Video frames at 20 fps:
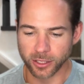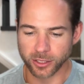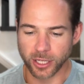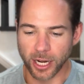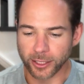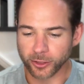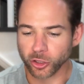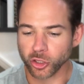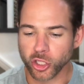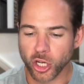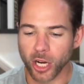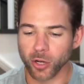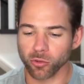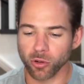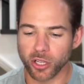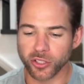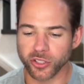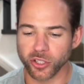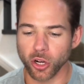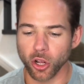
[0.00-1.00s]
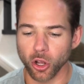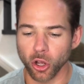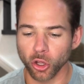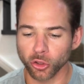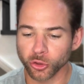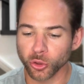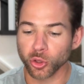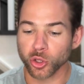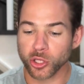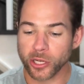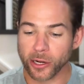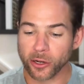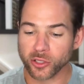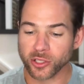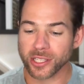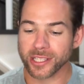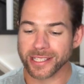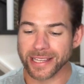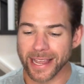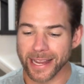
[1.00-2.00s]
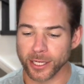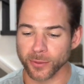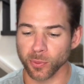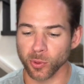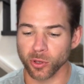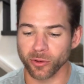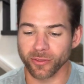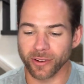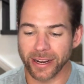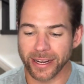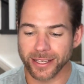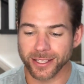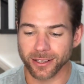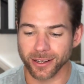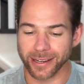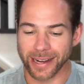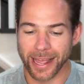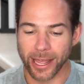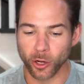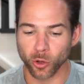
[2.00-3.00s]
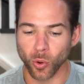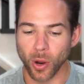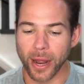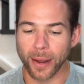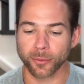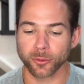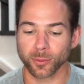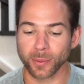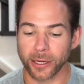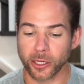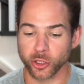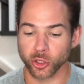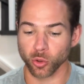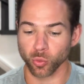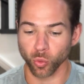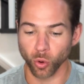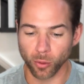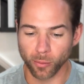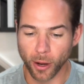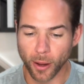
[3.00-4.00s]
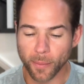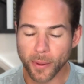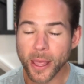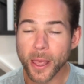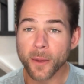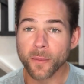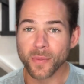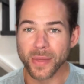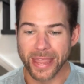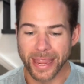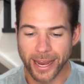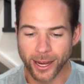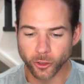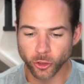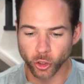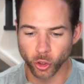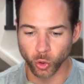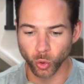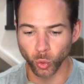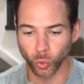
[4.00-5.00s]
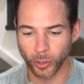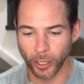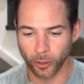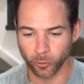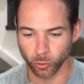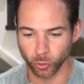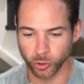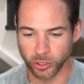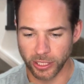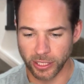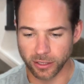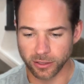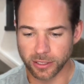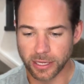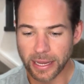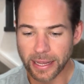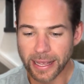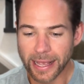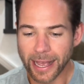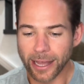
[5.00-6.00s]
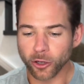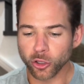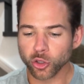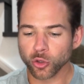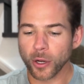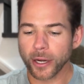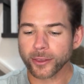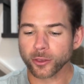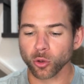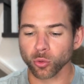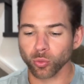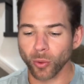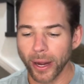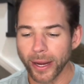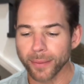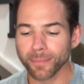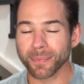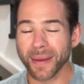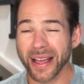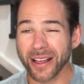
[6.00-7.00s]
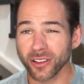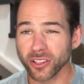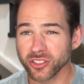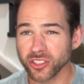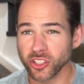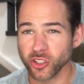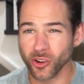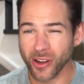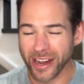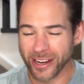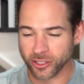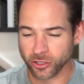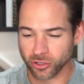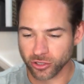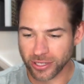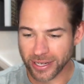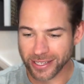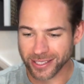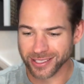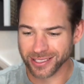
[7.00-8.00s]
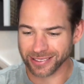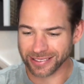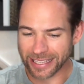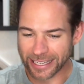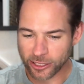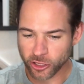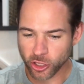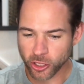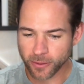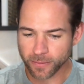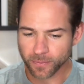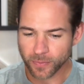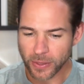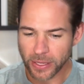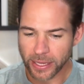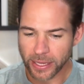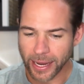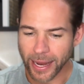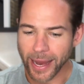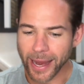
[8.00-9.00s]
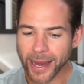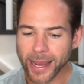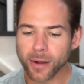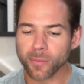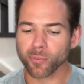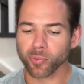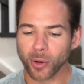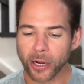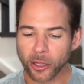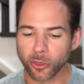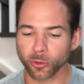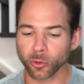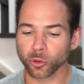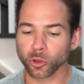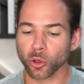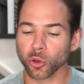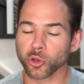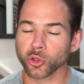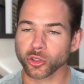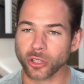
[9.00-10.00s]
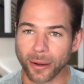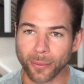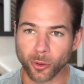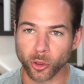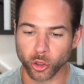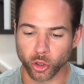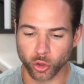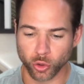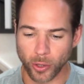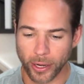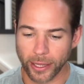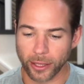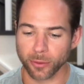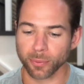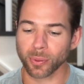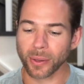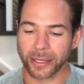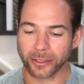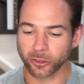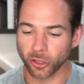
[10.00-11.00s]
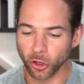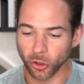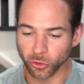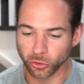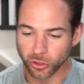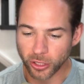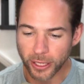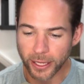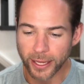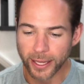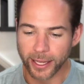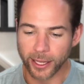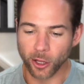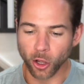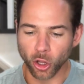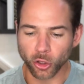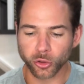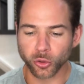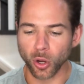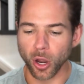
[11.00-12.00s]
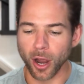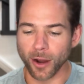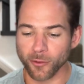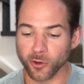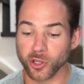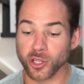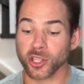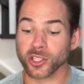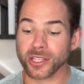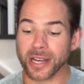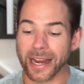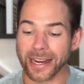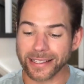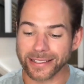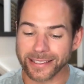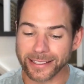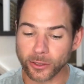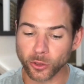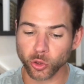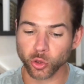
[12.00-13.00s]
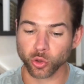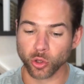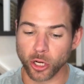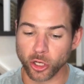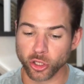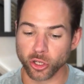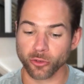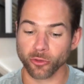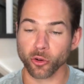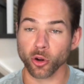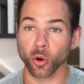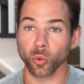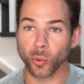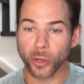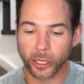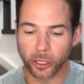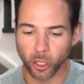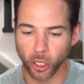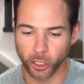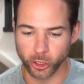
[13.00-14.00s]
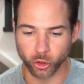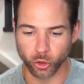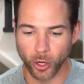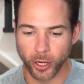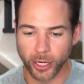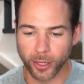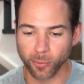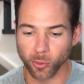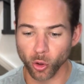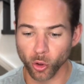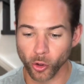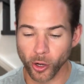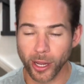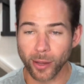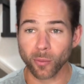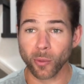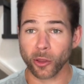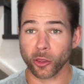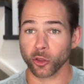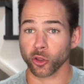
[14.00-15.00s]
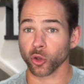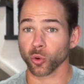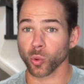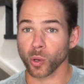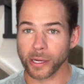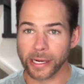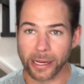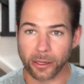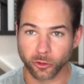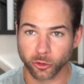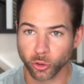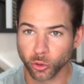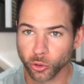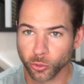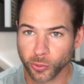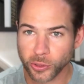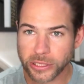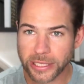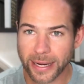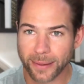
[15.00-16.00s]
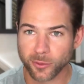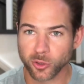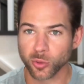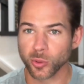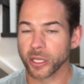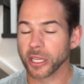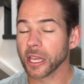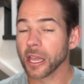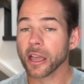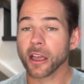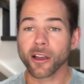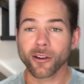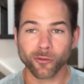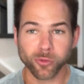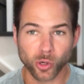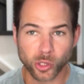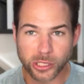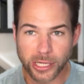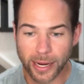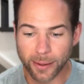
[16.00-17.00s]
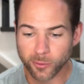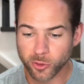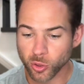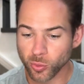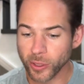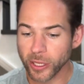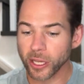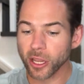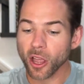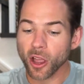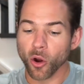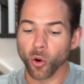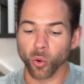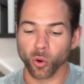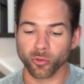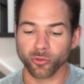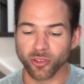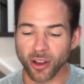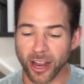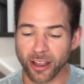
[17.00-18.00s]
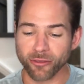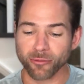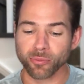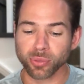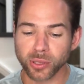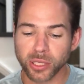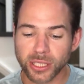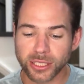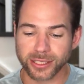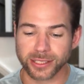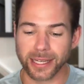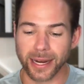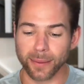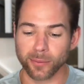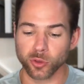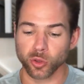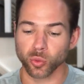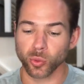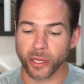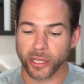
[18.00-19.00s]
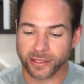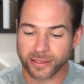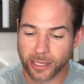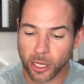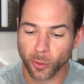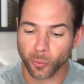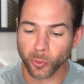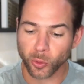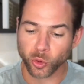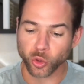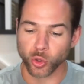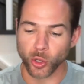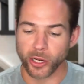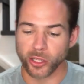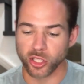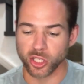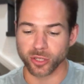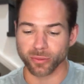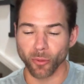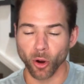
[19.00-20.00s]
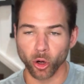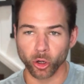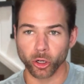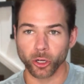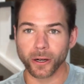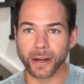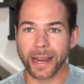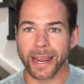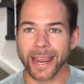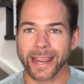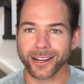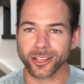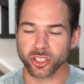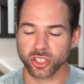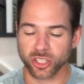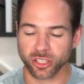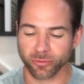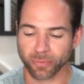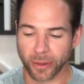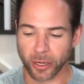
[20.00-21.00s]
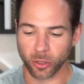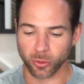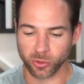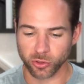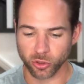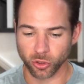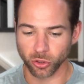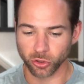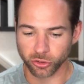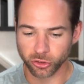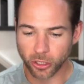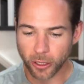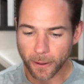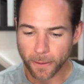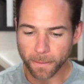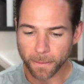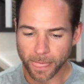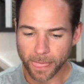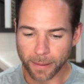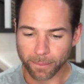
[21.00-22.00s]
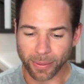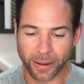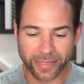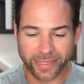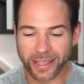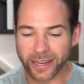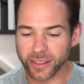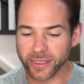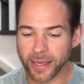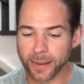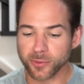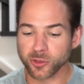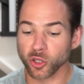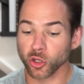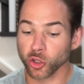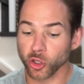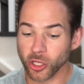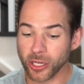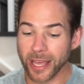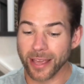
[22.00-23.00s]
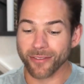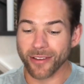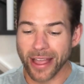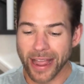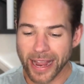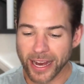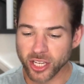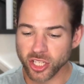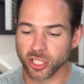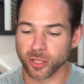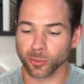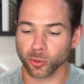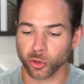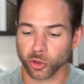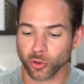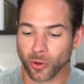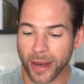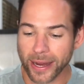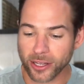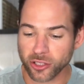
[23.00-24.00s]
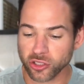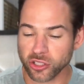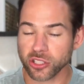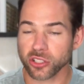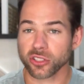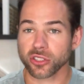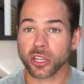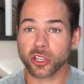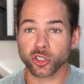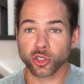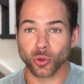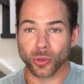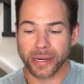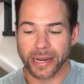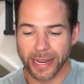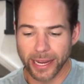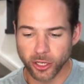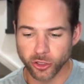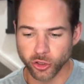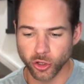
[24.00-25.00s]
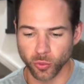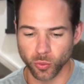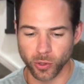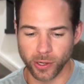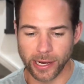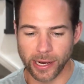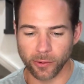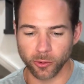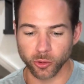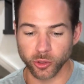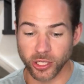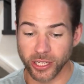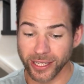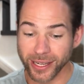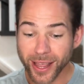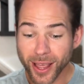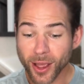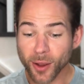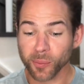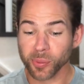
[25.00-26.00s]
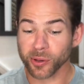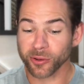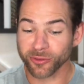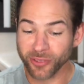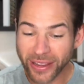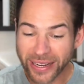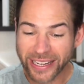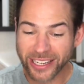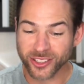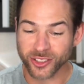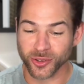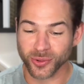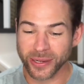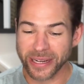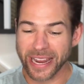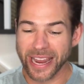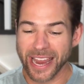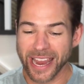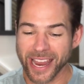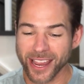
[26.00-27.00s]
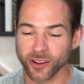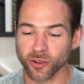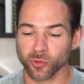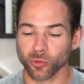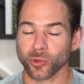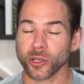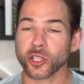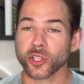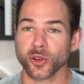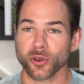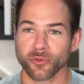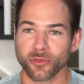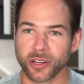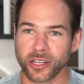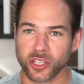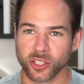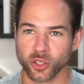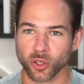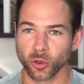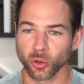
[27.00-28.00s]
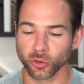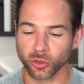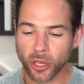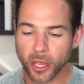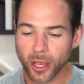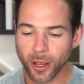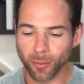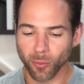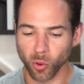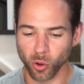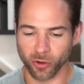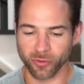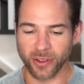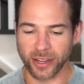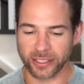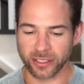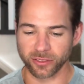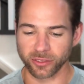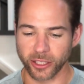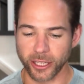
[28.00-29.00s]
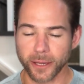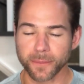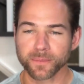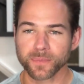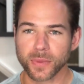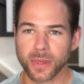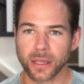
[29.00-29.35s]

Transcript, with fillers: Dr. John Rusin also shares his expert advice on how to optimize your warm up and your cool down routines, how to strike the right balance in your exercise selection, and break through those stubborn strength plateaus. He also offers his ideal structure for a week long training program, whether you work out two to three times a week, four times a week, or five plus times a week to help you train smarter and achieve better results. By the end of the episode, you're going to have actionable strategies to enhance your workout routine, prevent injury, and reach your fitness goals more effectively.